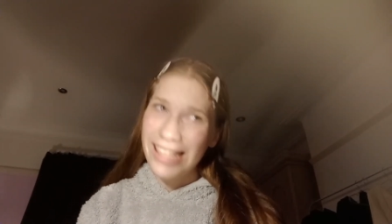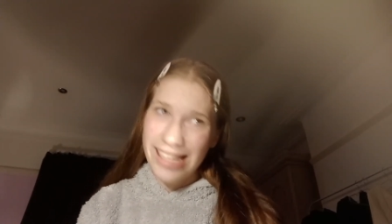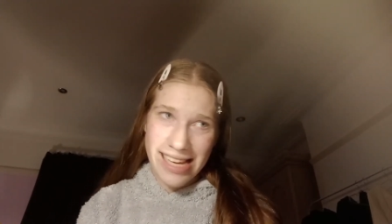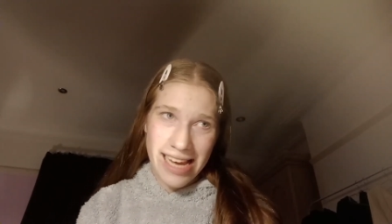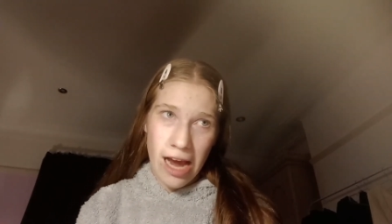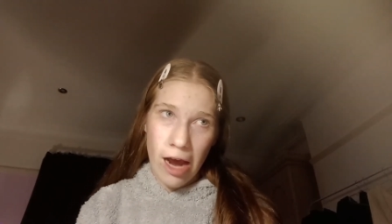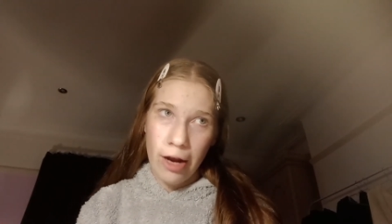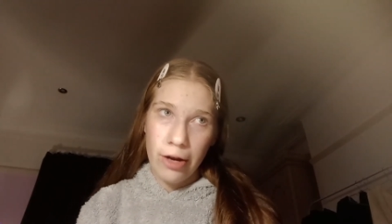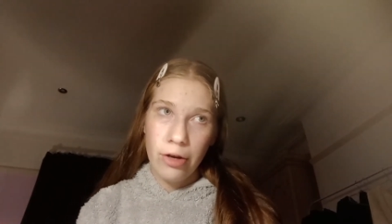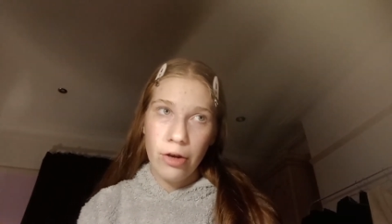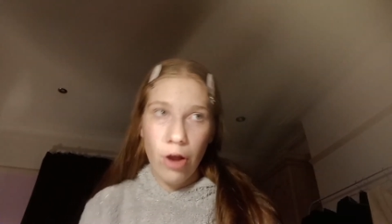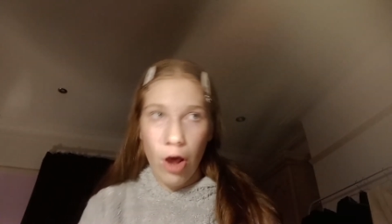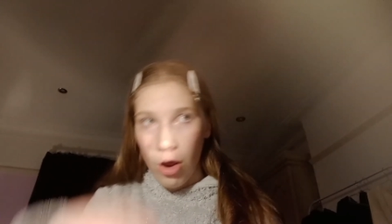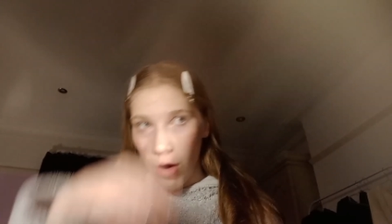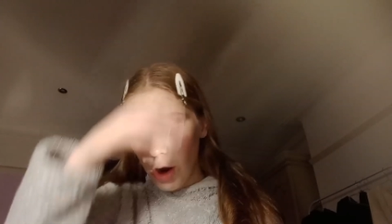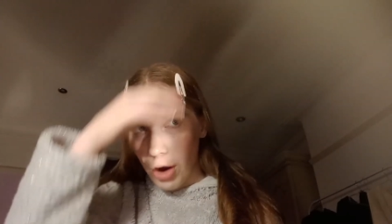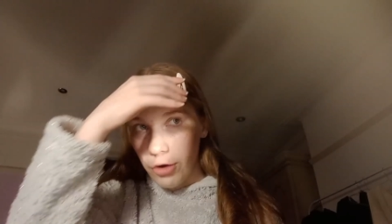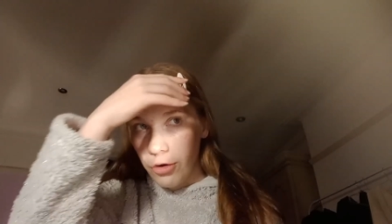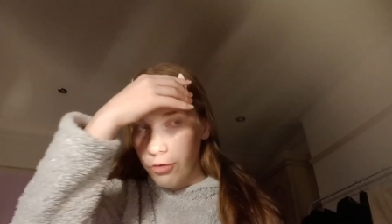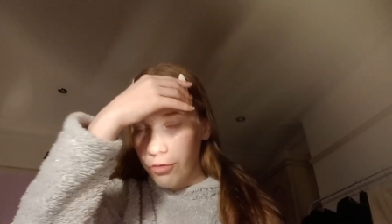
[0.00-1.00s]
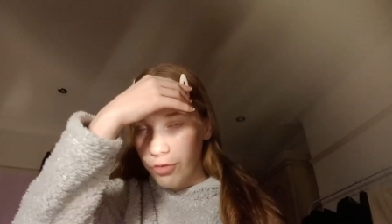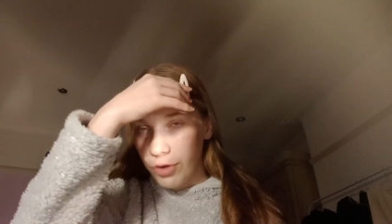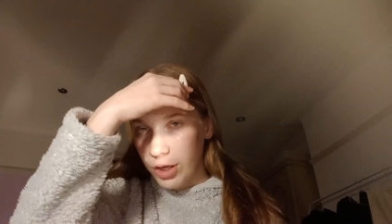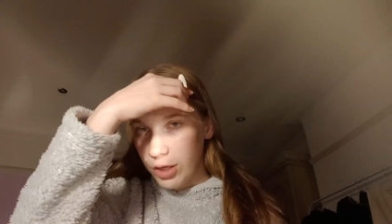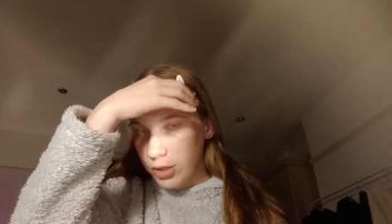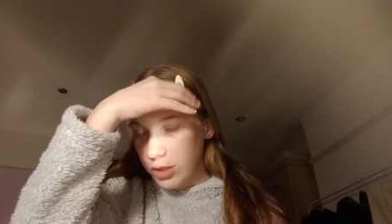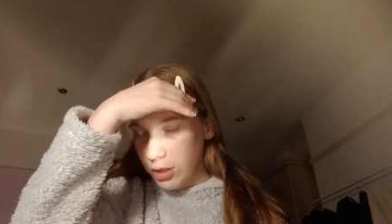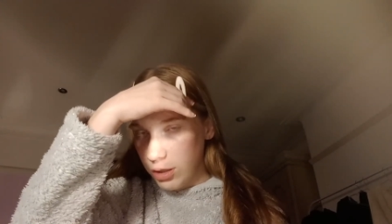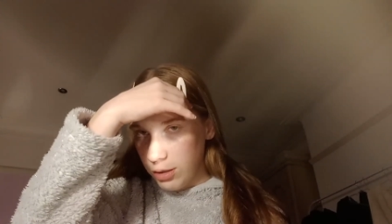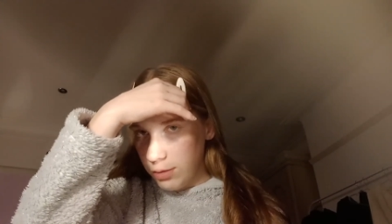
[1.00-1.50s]
Yeah, I know I do
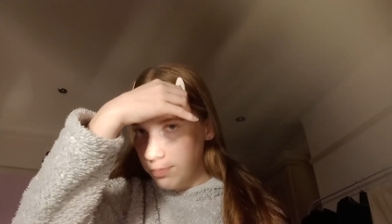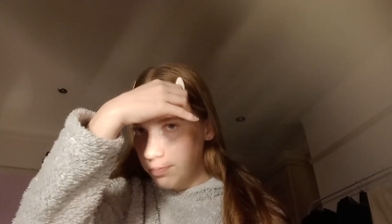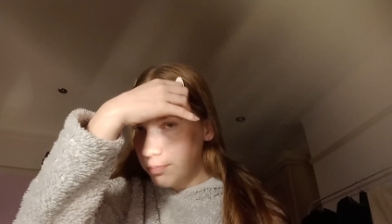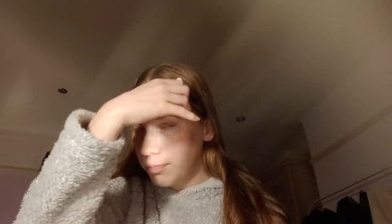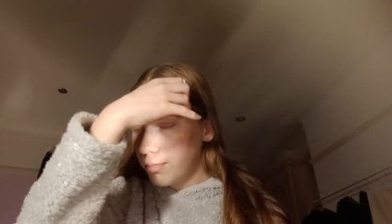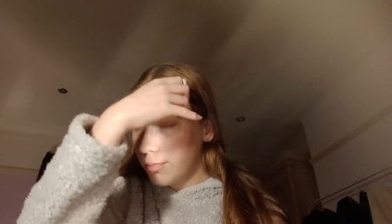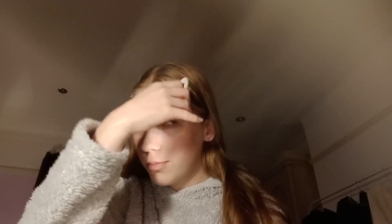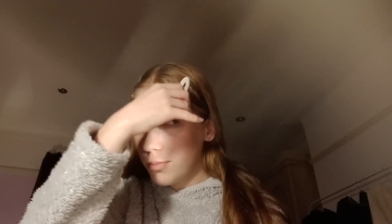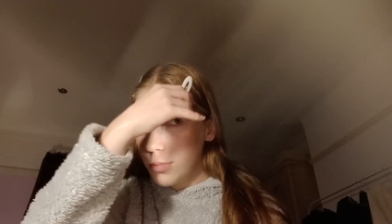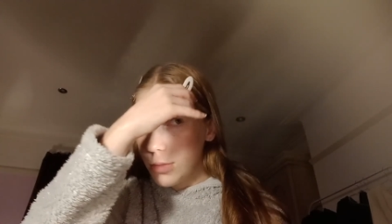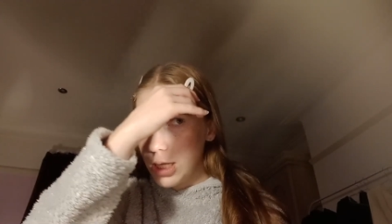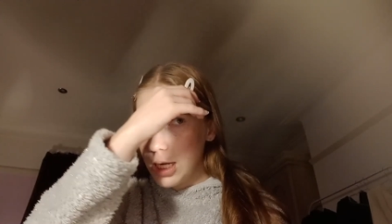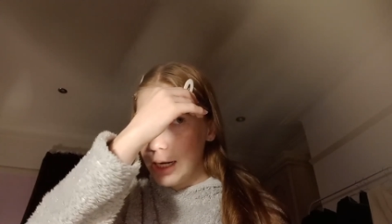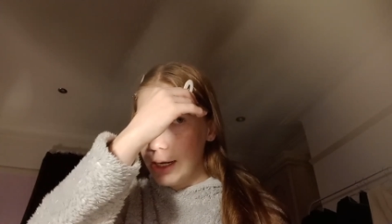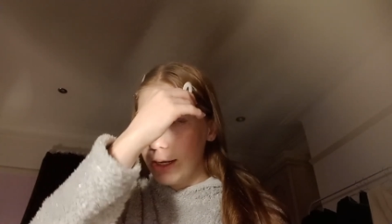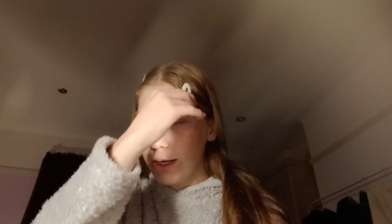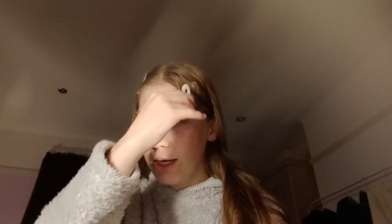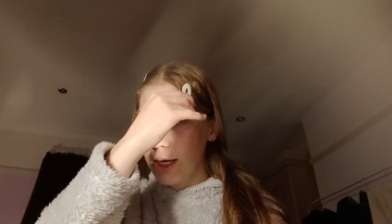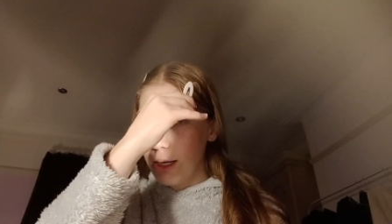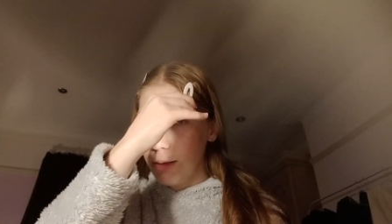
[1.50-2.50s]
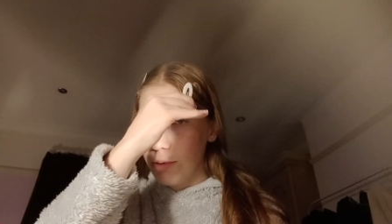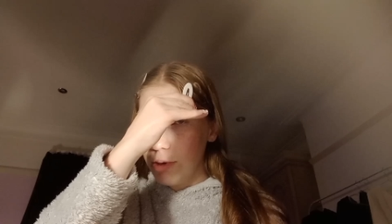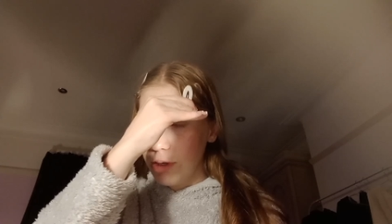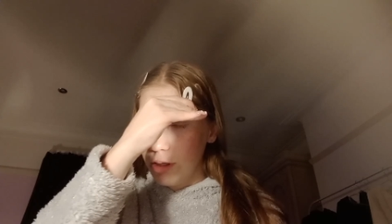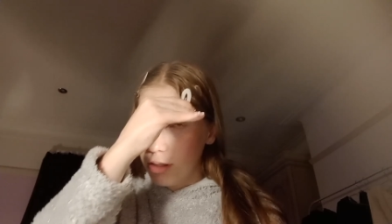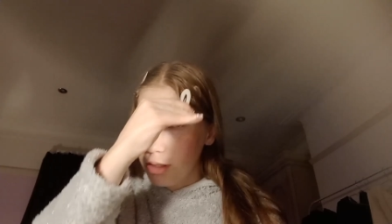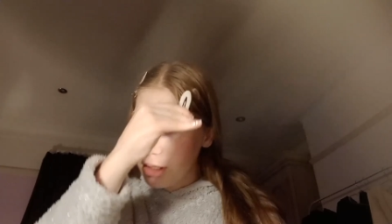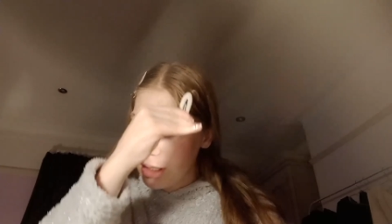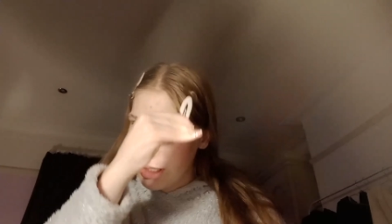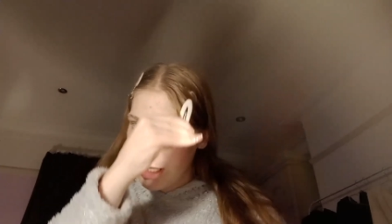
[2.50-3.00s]
theatre. And I am
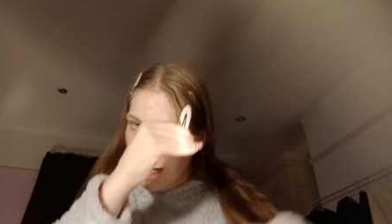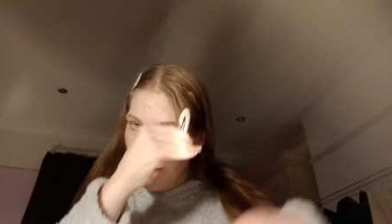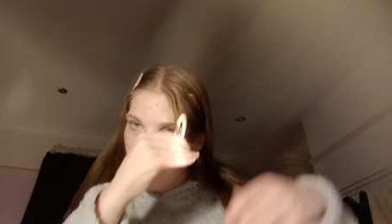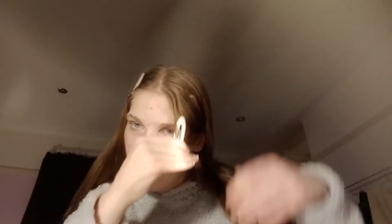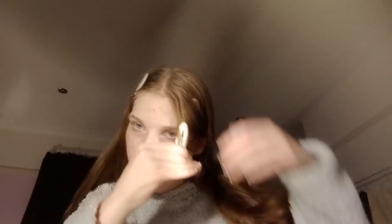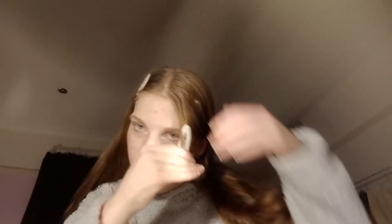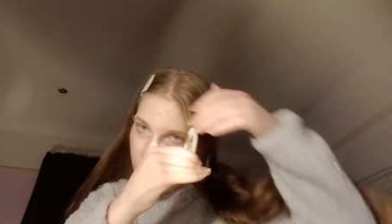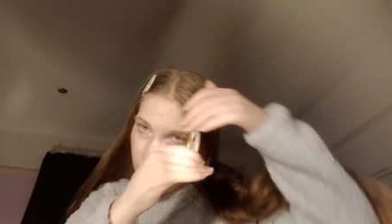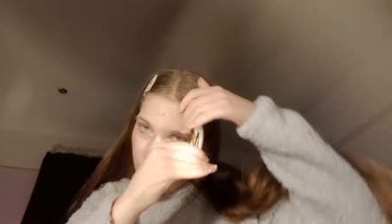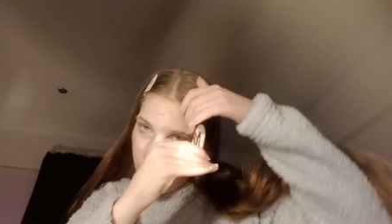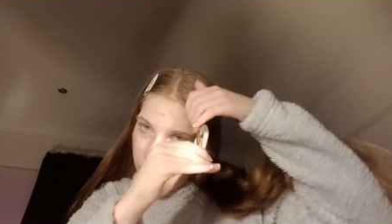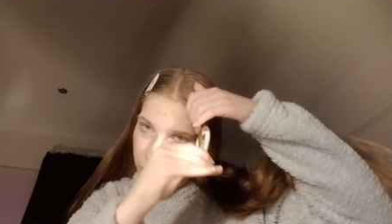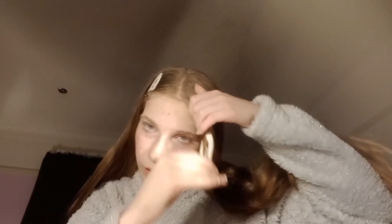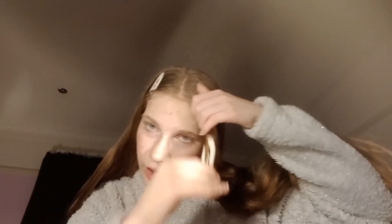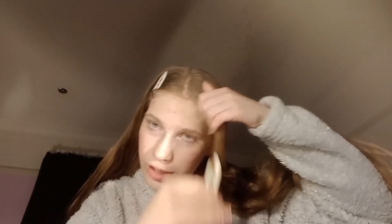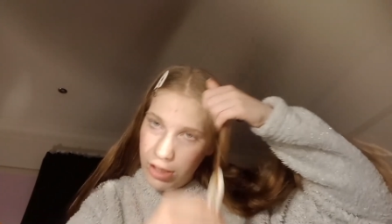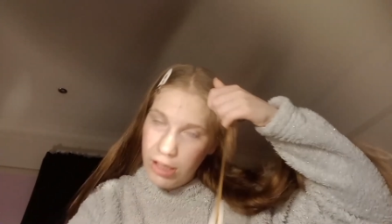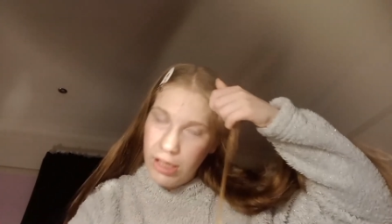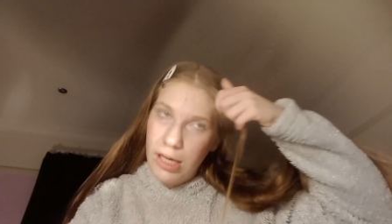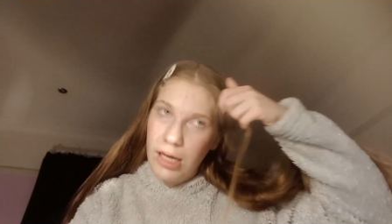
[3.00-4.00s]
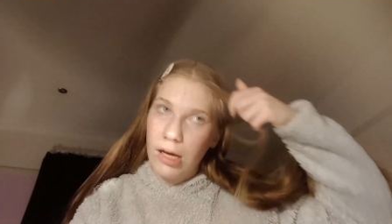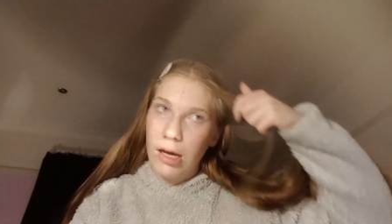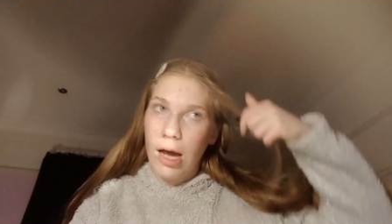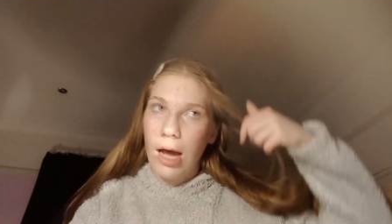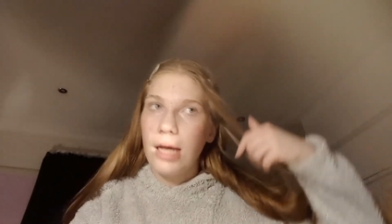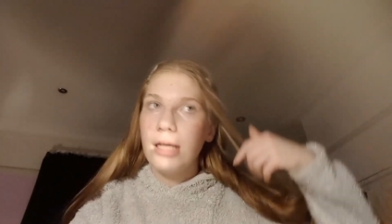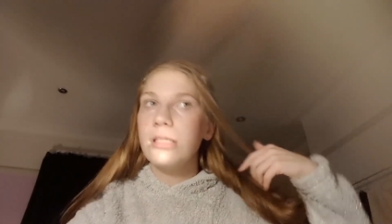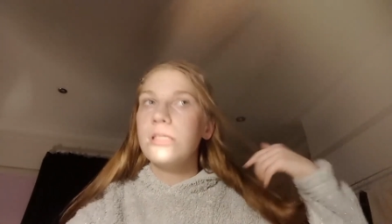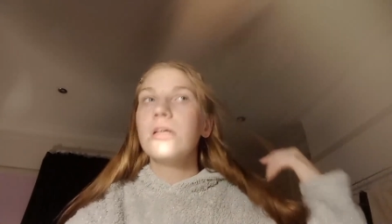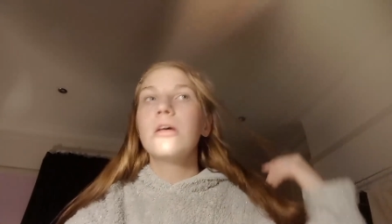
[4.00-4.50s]
a, definitely a theatre kid,
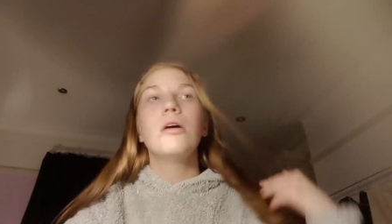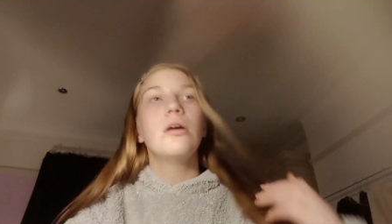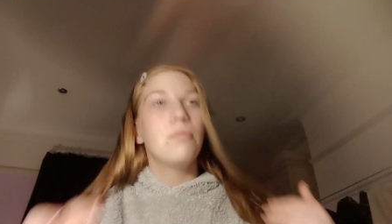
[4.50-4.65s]
guys.